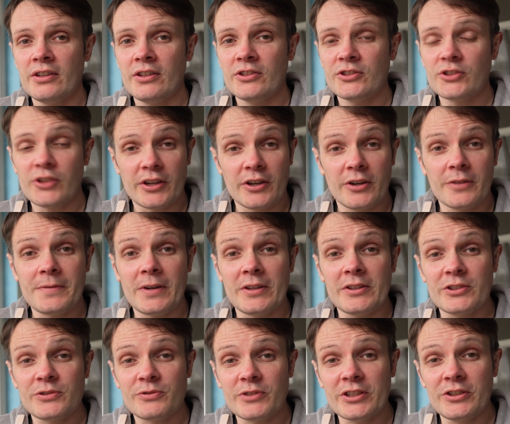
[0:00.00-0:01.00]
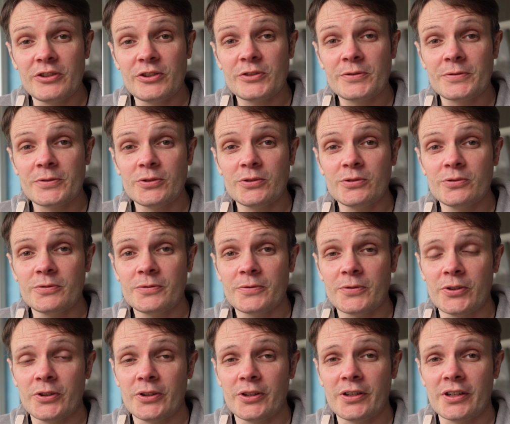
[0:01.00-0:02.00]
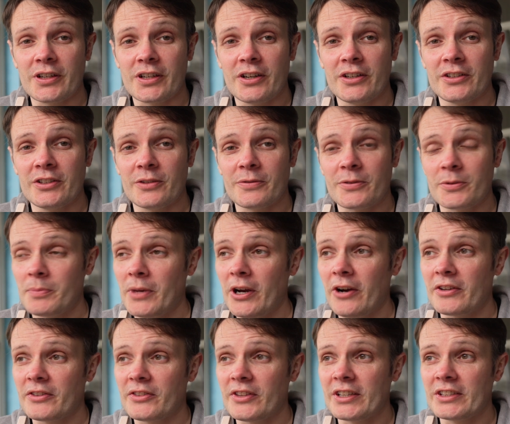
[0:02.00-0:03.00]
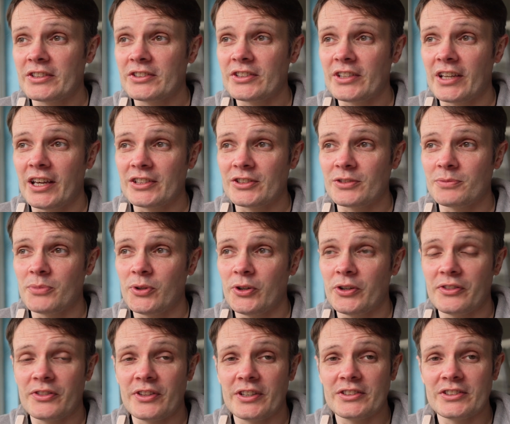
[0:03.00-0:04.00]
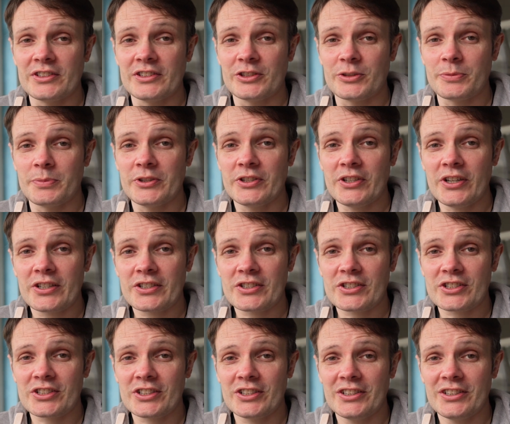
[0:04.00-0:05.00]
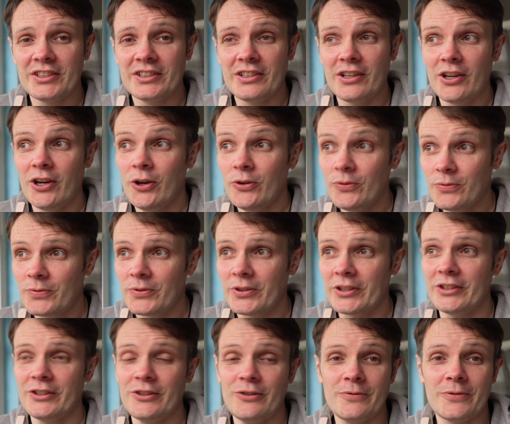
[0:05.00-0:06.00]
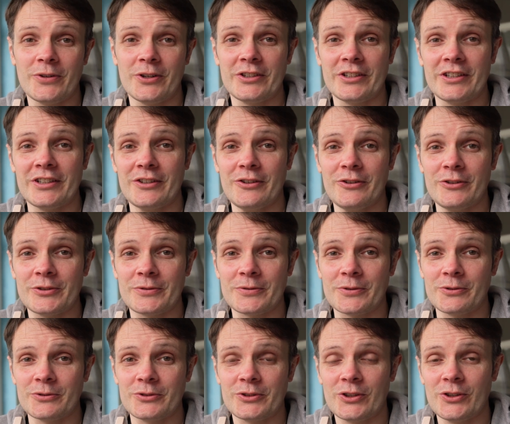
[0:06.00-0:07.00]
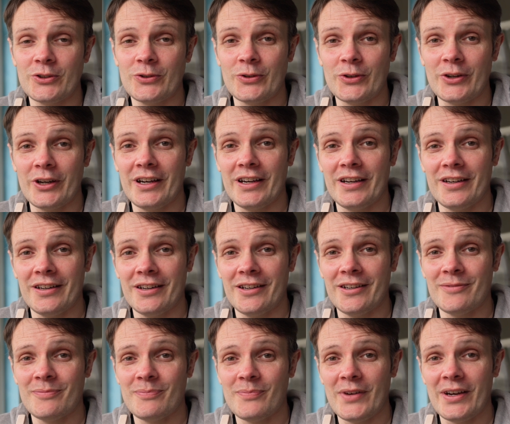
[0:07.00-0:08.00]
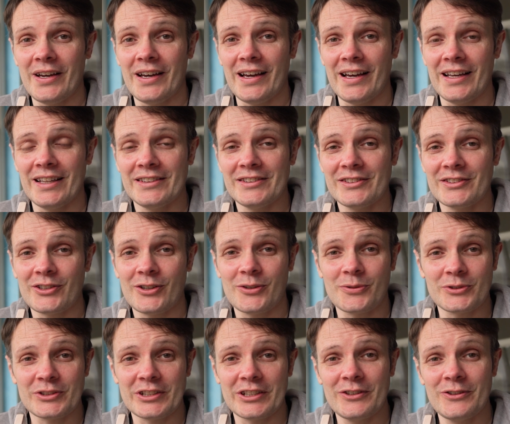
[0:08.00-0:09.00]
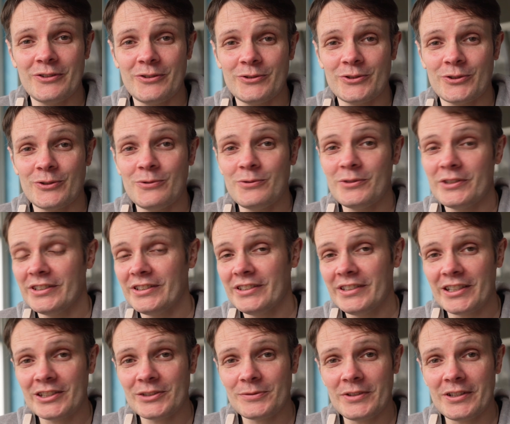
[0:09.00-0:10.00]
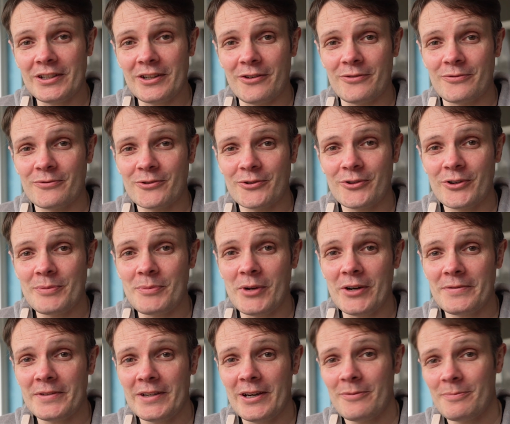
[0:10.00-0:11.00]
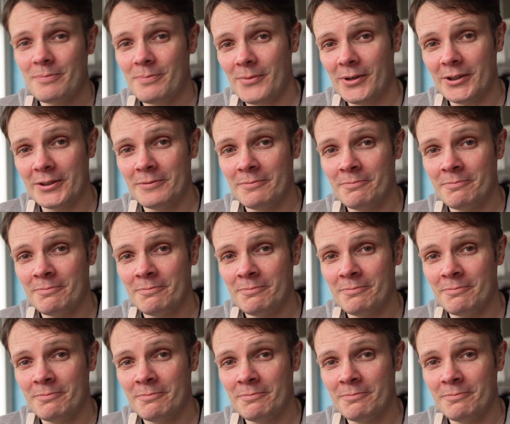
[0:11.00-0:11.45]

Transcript: So yeah, I found this really useful for kind of comparing things as I'm putting things into production. Hopefully you find it useful too. And I will see you soon in the next video. Right, bye for now. Bye.